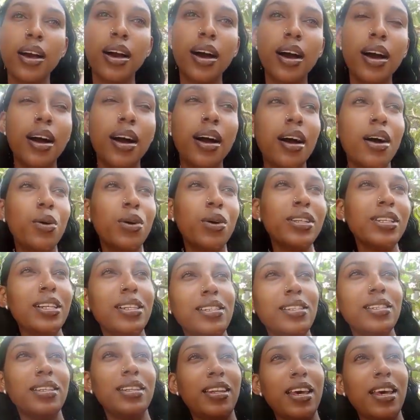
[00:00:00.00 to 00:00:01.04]
What
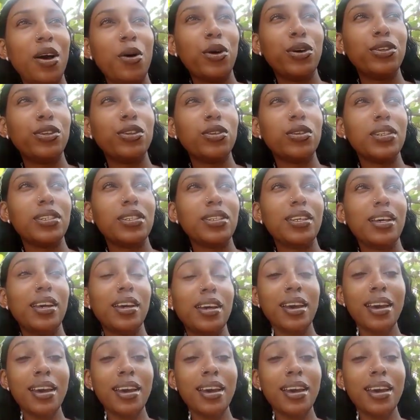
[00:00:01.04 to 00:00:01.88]
else did I want to say?